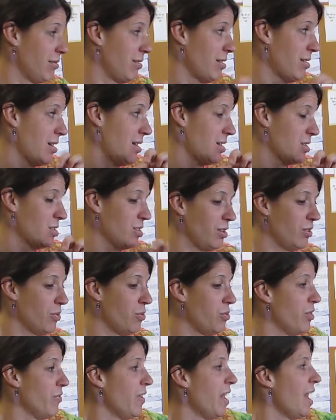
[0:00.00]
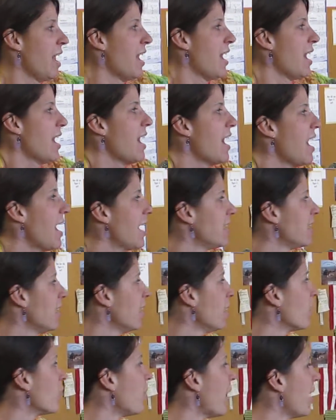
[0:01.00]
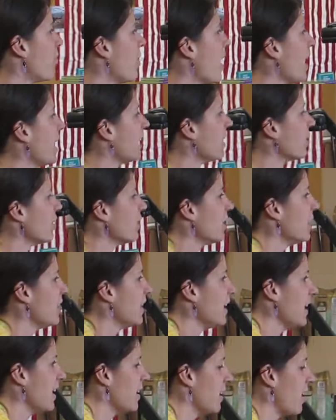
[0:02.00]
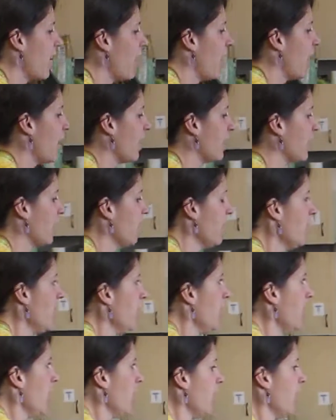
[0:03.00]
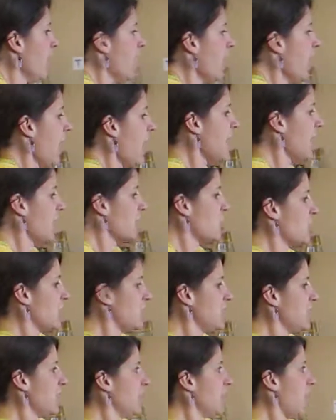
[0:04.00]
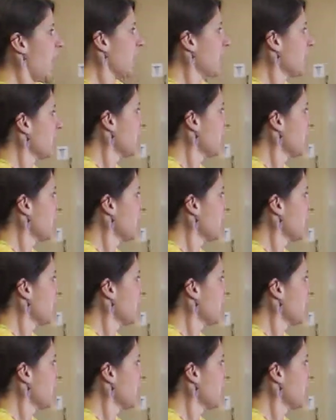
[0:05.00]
actually the wolf, had Red Riding Hood in a hug. And as she did that,